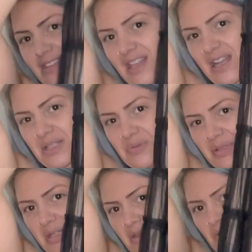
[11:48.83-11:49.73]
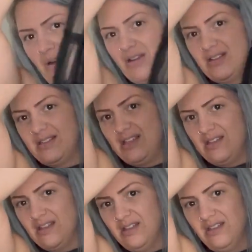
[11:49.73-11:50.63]
that is really cute,
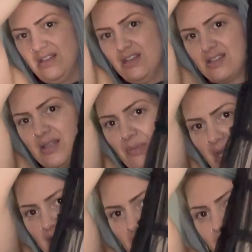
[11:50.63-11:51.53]
honestly. Somebody